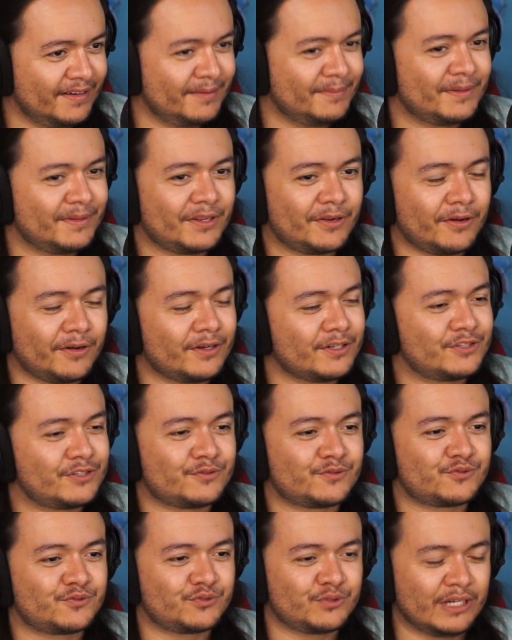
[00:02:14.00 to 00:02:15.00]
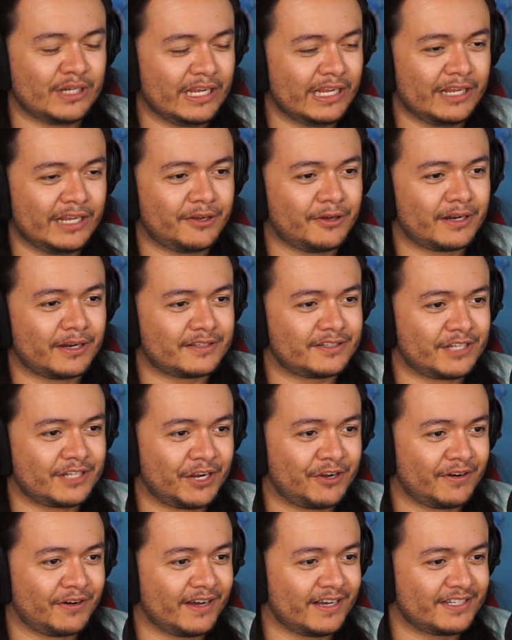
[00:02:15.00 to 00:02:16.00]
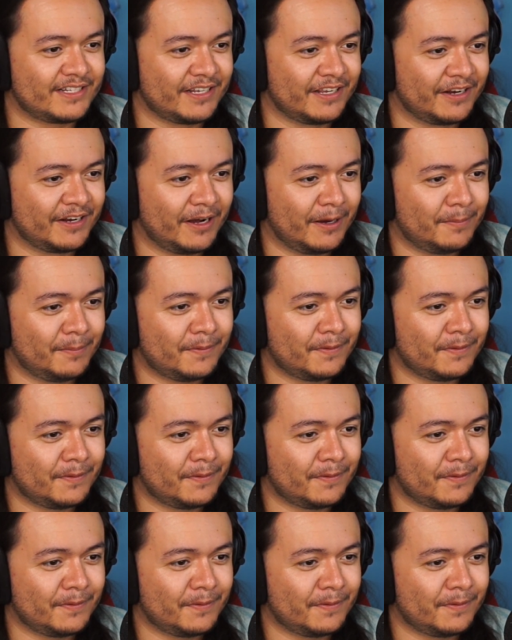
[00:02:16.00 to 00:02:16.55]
The girl's really good at synchronizing it up.